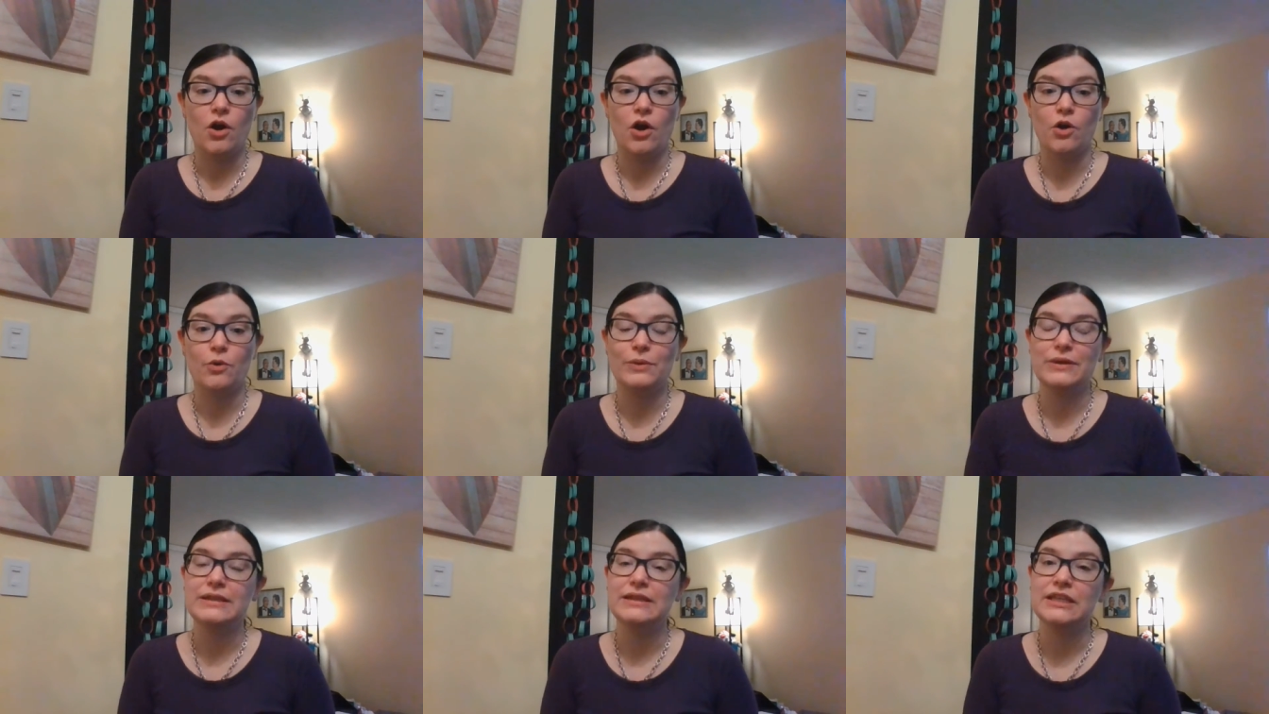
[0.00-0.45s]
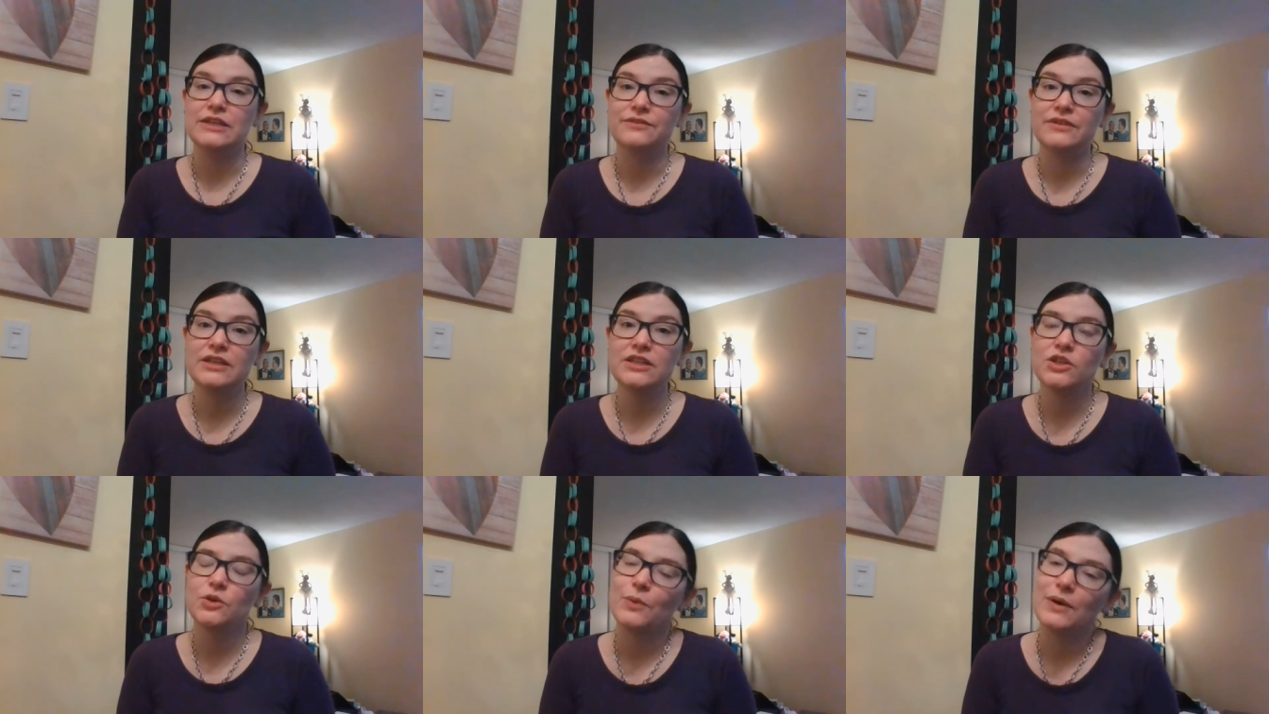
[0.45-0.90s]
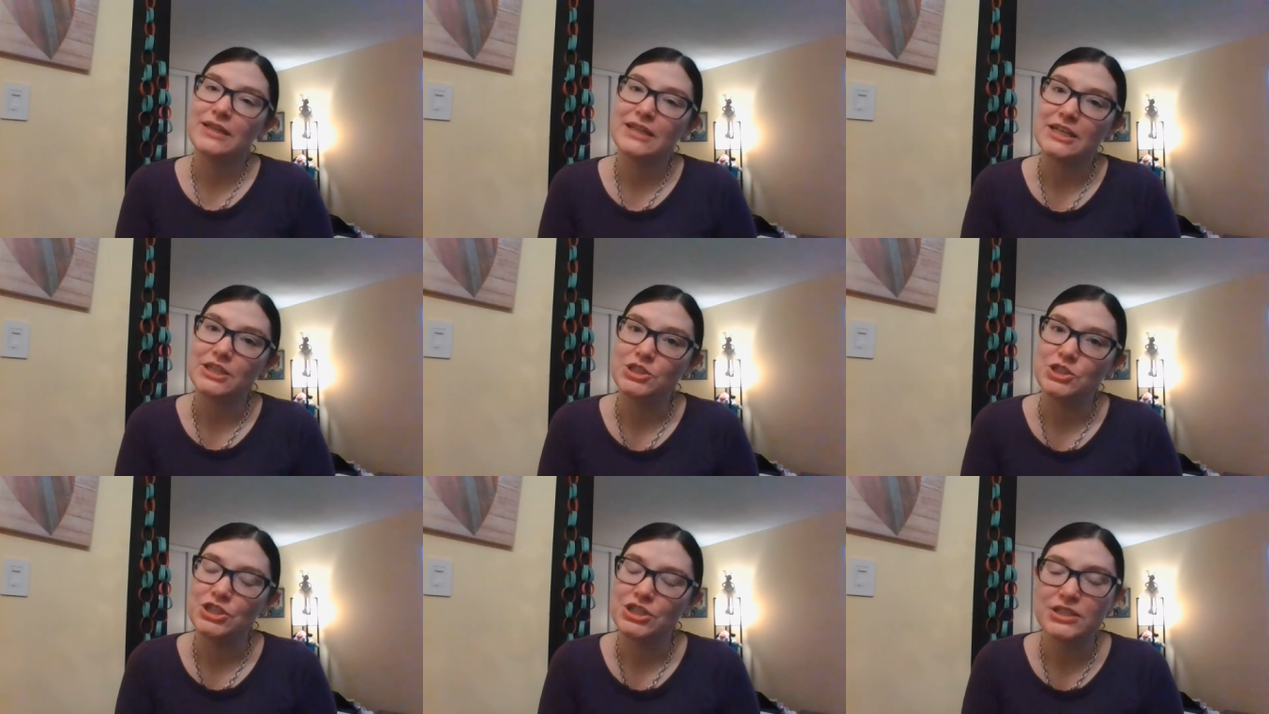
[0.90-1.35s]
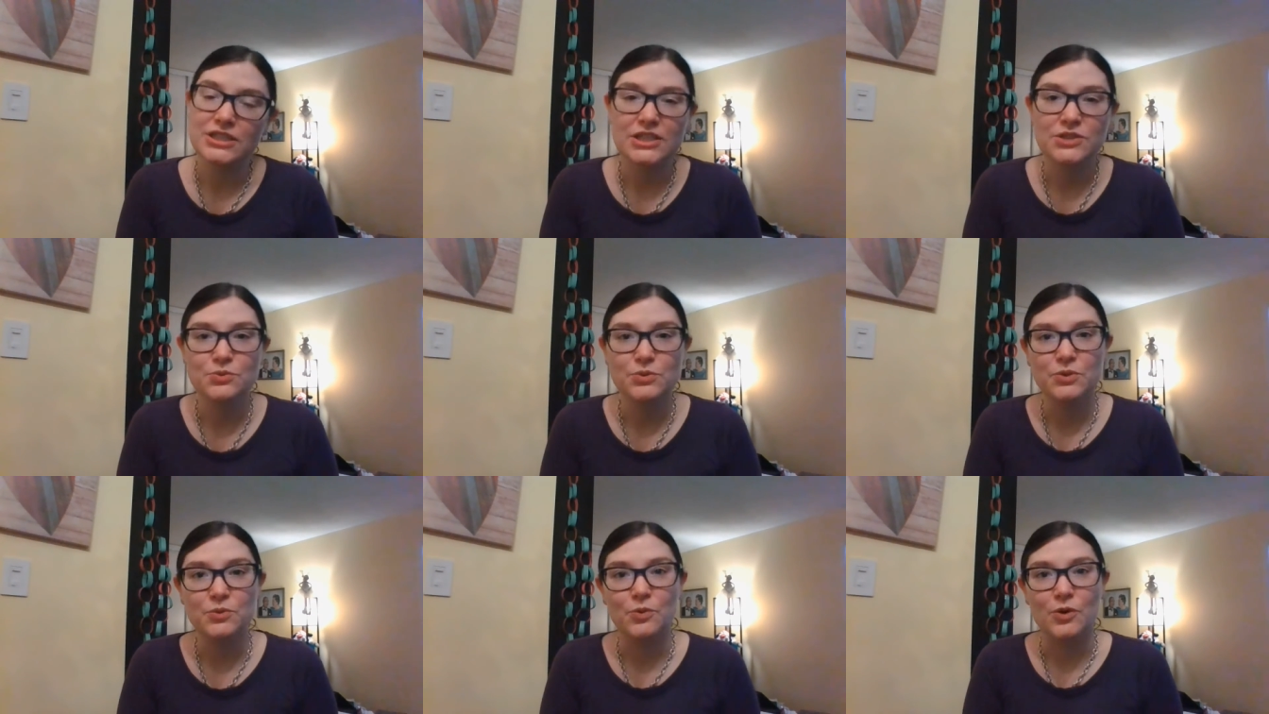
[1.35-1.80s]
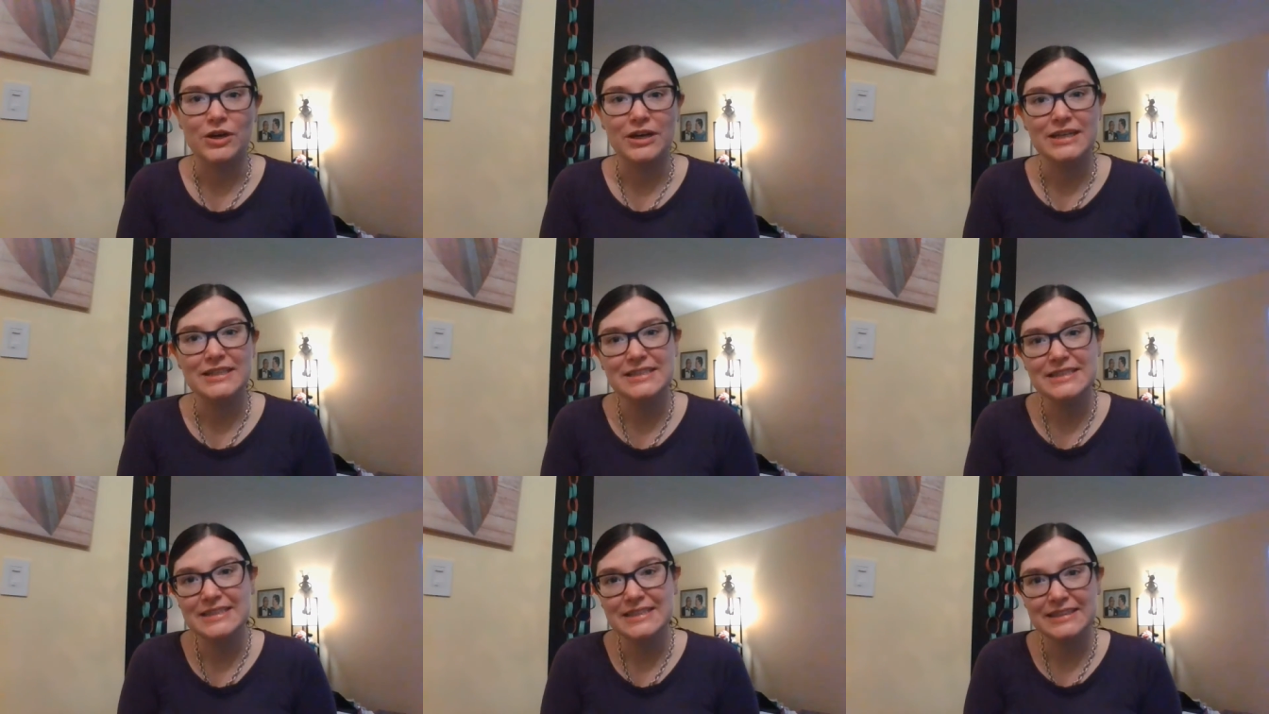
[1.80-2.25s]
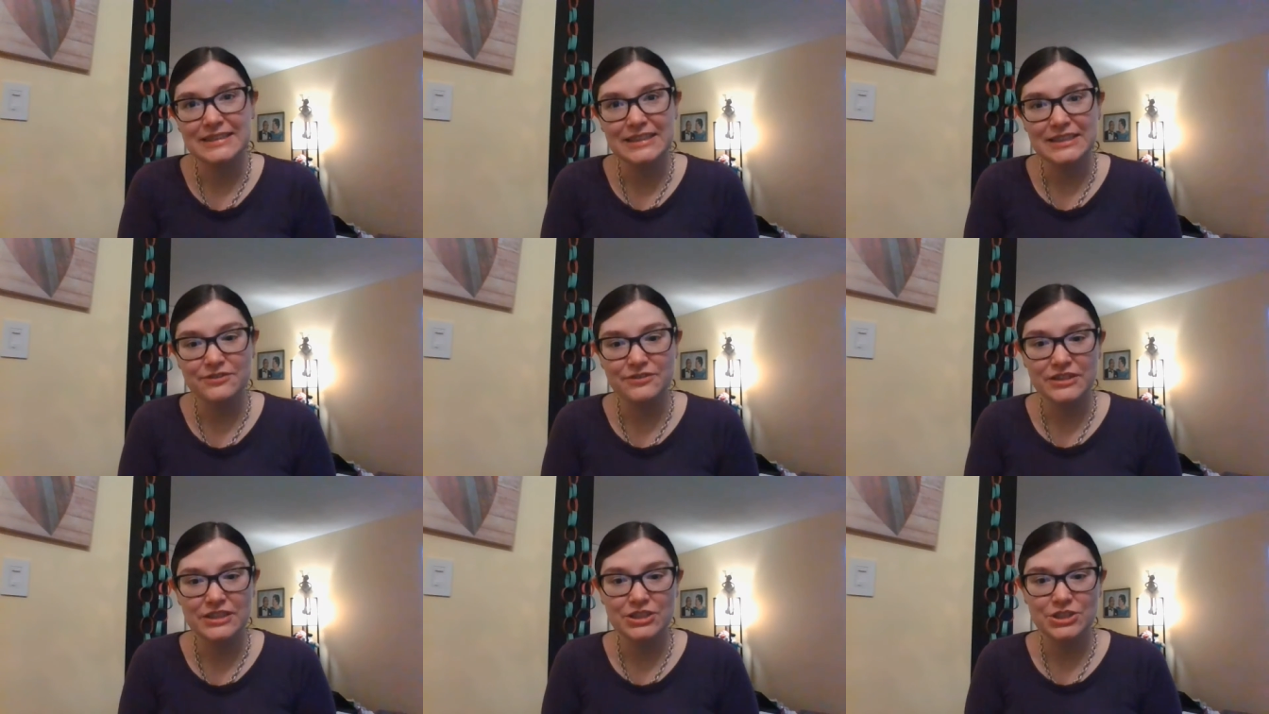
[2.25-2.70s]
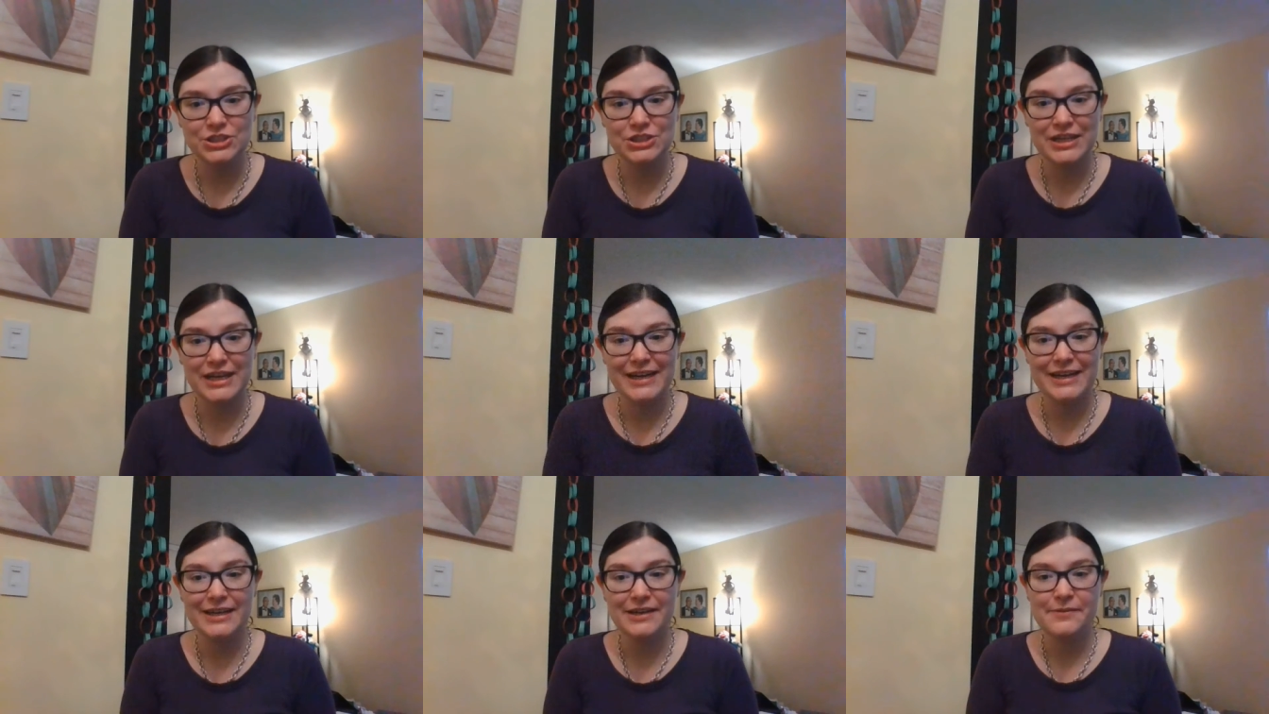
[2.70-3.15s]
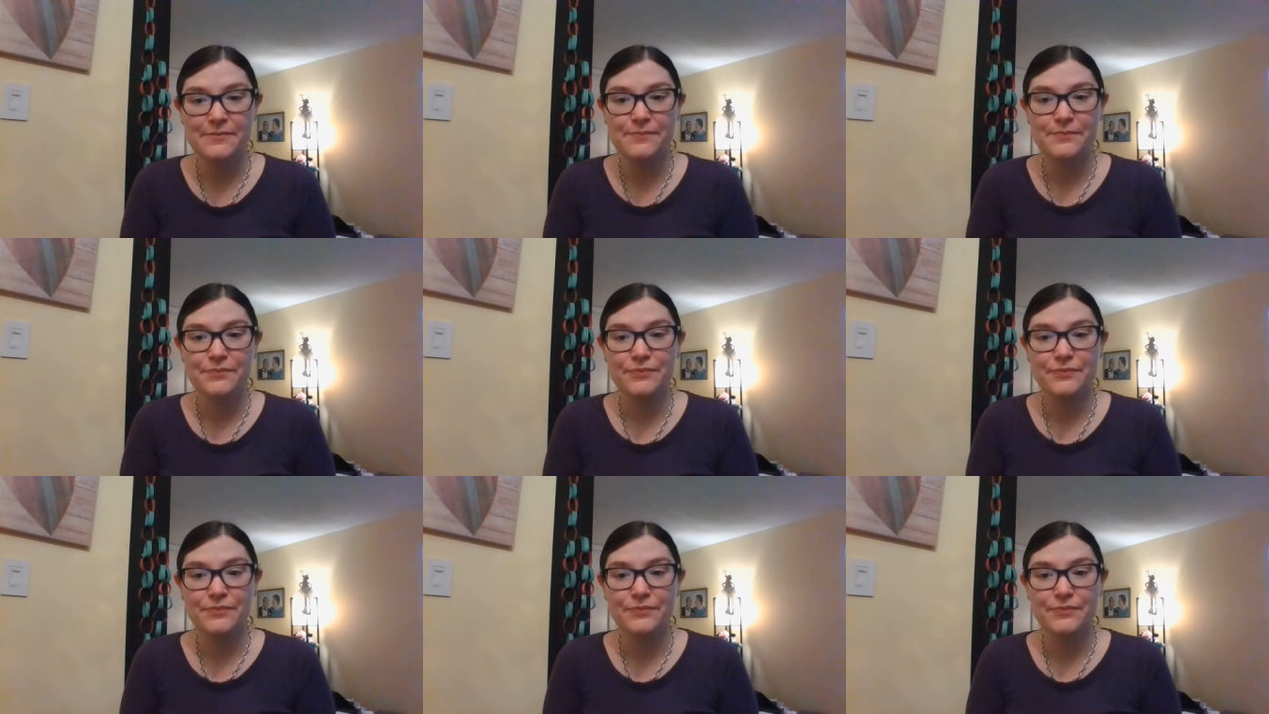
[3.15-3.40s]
Are we living the way that Jesus would want us to live each day?